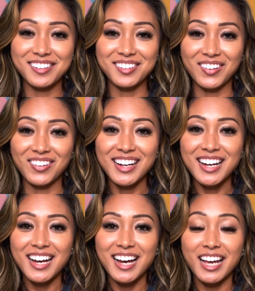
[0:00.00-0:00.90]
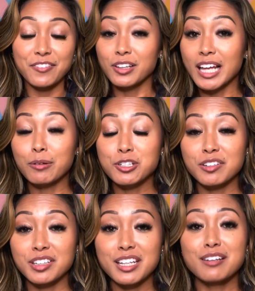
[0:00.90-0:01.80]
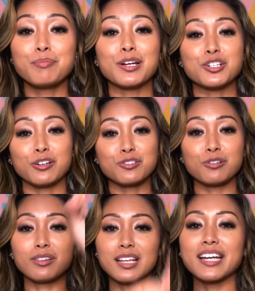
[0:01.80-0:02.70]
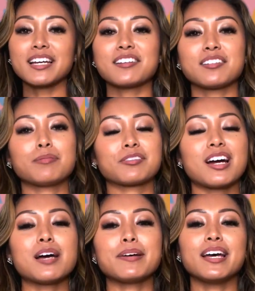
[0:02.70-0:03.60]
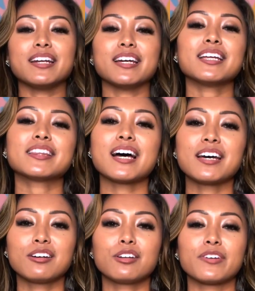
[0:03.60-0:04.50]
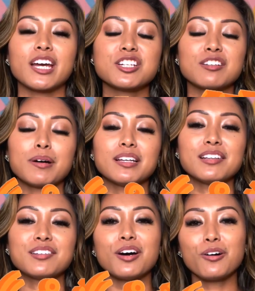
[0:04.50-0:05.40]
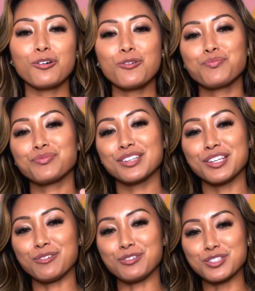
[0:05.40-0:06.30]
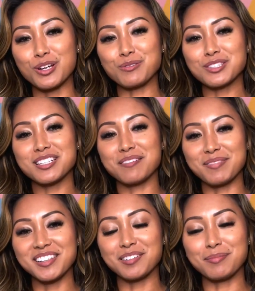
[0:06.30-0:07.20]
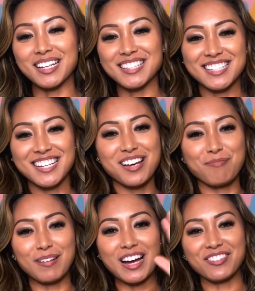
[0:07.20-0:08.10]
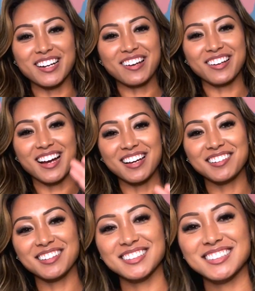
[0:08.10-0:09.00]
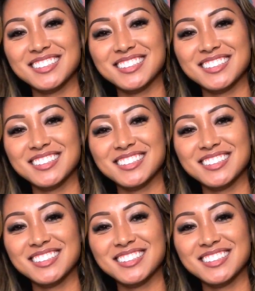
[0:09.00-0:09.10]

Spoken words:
So if you like what you see, be sure to like, subscribe, and hit that notifications button so you don't miss a beat. Bye for now, you guys.